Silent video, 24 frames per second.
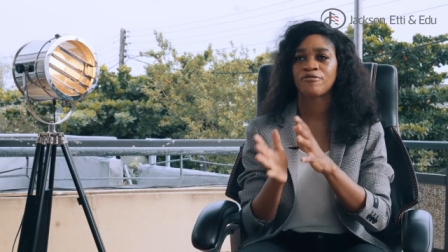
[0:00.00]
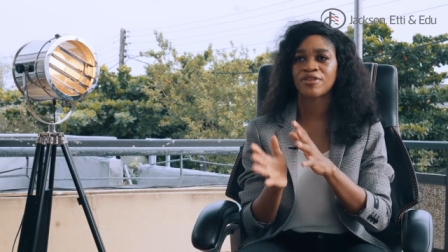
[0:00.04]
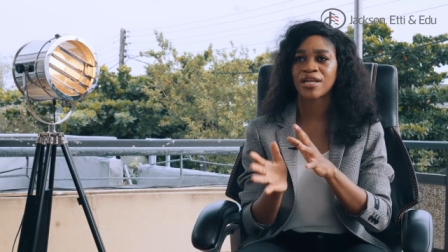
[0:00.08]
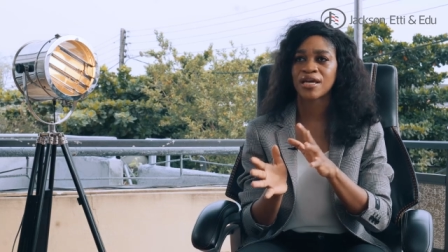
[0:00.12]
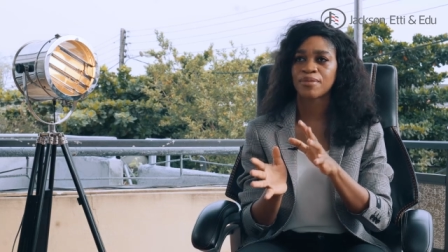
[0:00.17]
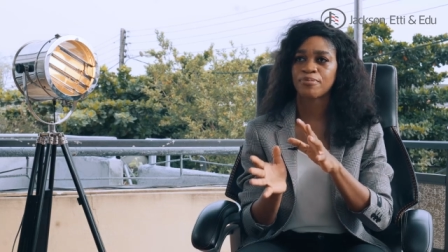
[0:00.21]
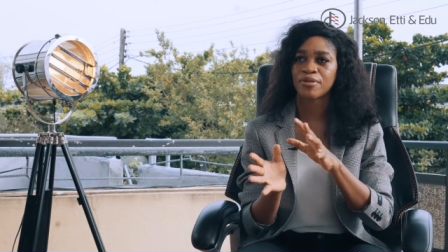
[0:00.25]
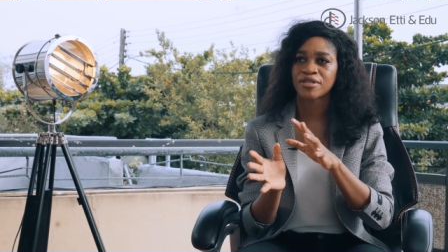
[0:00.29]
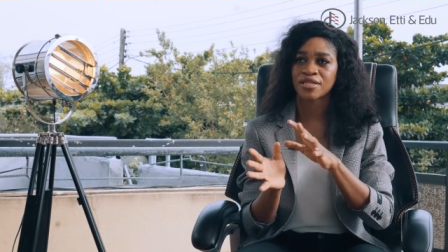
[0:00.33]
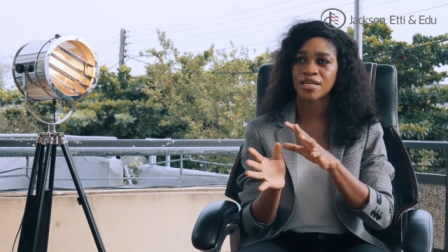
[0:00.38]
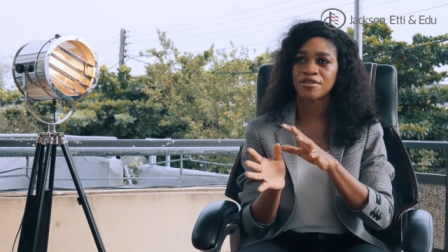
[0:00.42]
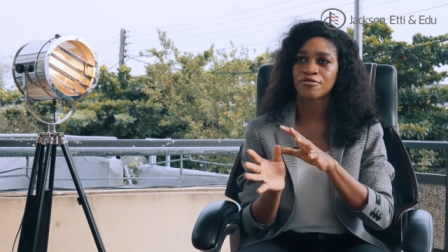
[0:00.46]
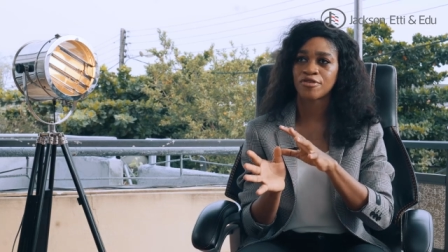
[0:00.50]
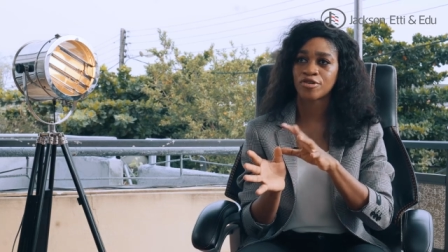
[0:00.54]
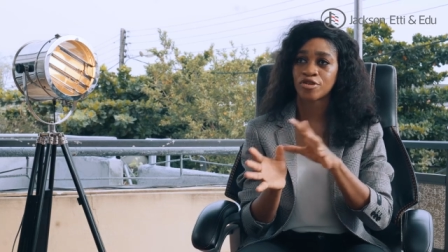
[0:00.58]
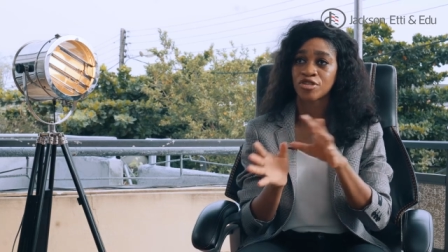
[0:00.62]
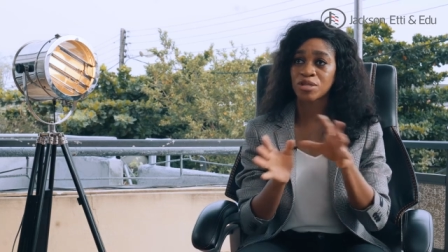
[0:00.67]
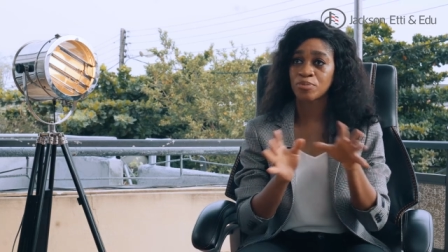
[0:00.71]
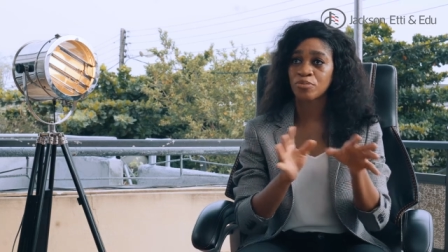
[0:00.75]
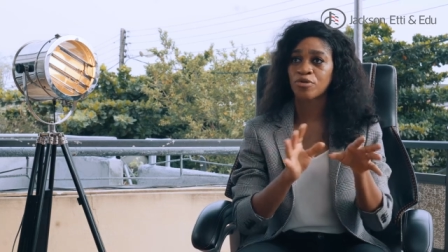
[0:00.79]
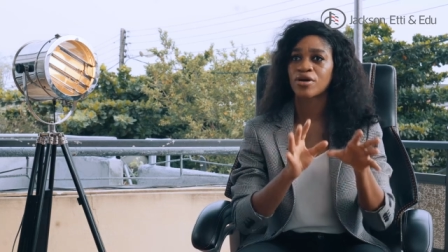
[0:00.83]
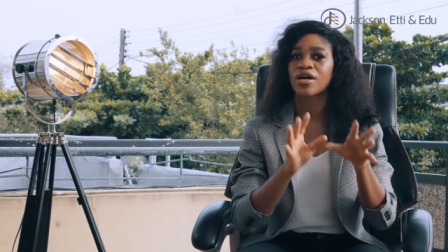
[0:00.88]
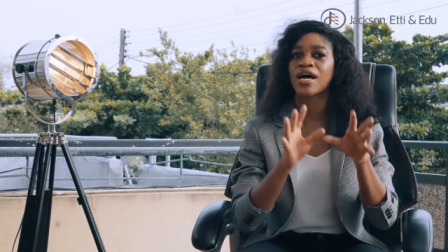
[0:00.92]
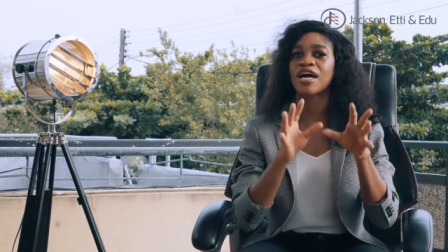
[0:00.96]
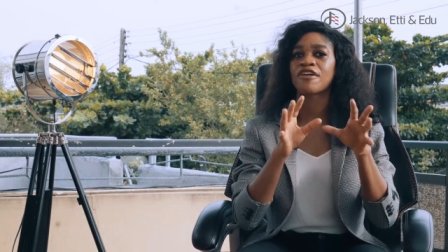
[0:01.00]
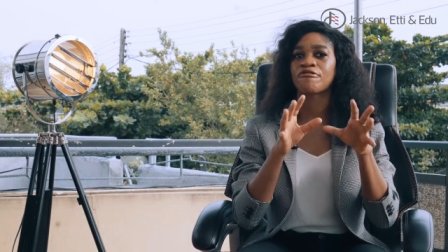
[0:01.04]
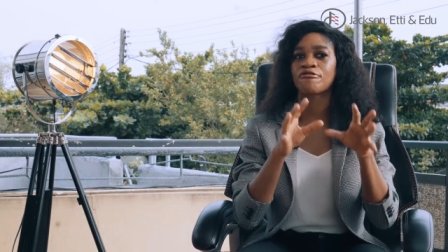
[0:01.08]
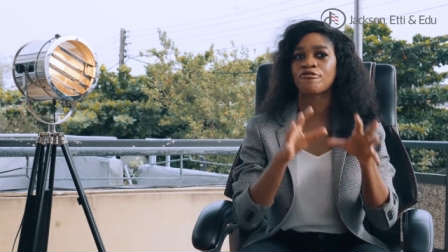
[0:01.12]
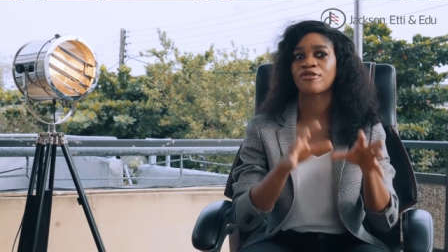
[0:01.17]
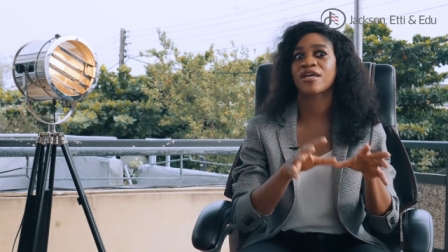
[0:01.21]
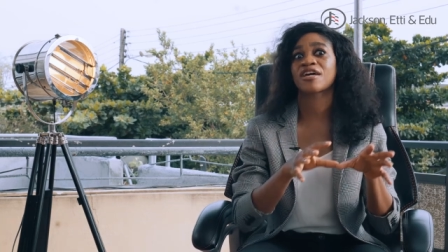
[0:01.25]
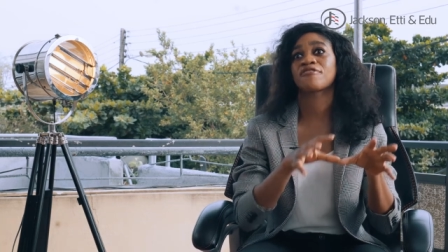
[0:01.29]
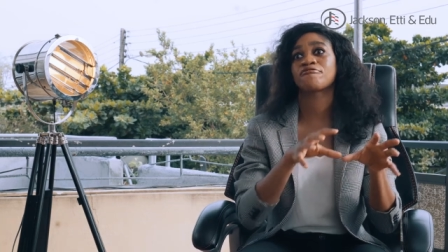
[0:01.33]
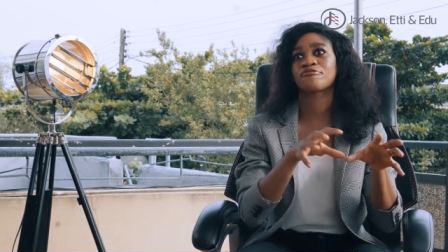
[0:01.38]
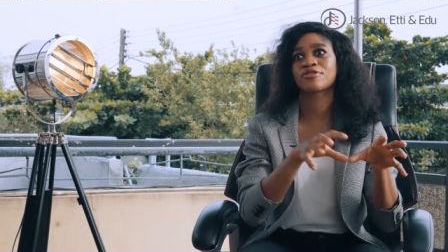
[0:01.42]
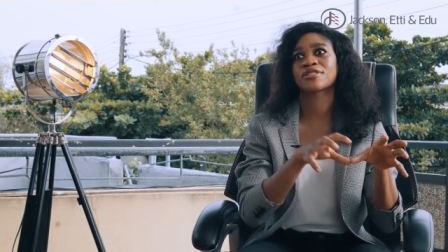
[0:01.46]
that particular relationship, but I feel
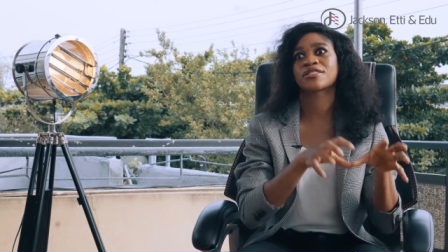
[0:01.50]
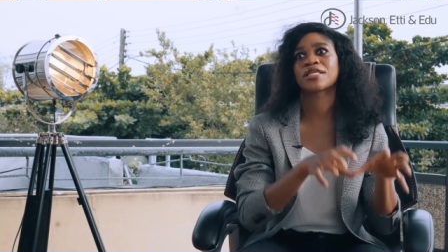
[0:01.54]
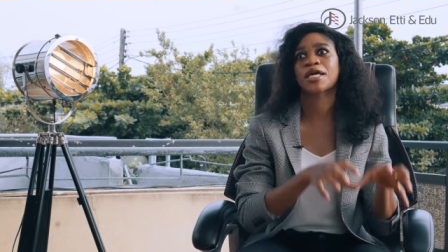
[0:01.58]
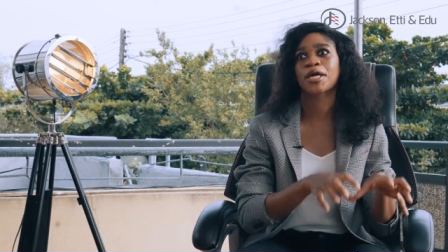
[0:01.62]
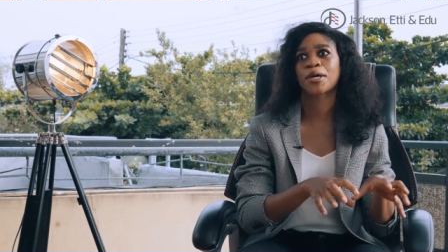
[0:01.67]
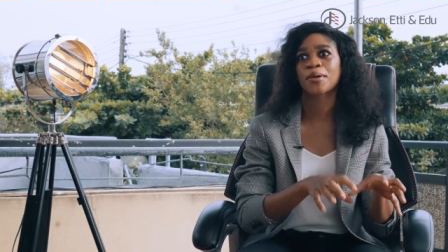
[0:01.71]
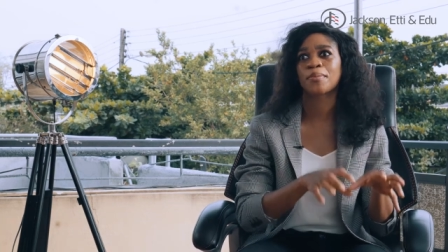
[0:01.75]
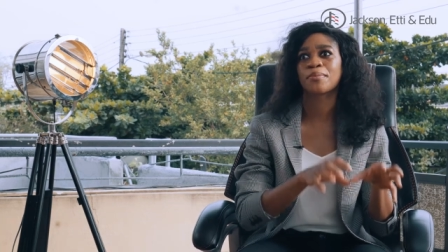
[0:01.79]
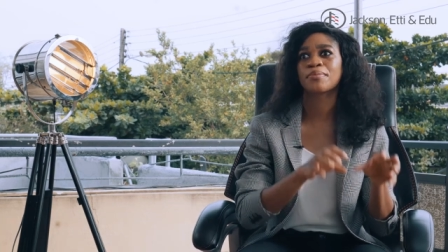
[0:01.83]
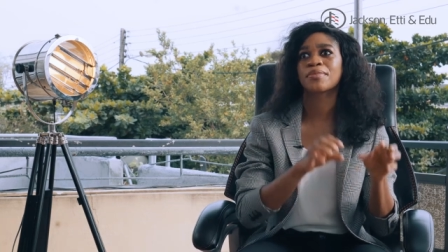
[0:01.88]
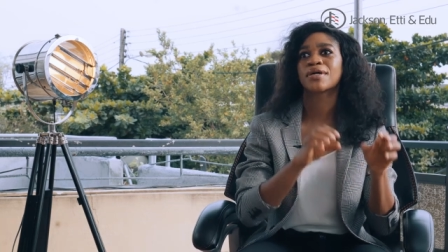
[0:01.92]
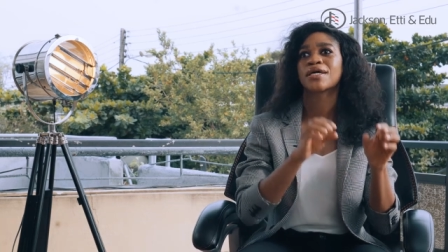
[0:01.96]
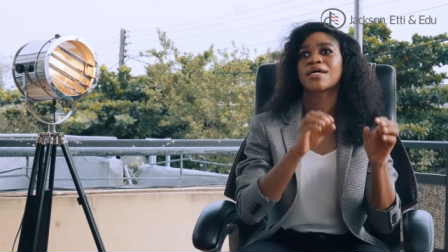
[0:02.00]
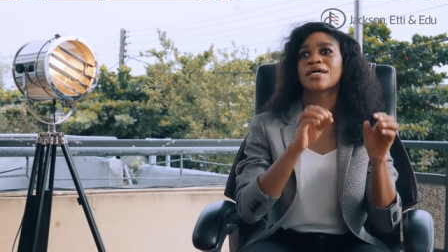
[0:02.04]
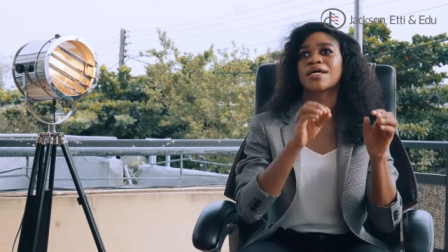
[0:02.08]
like for them,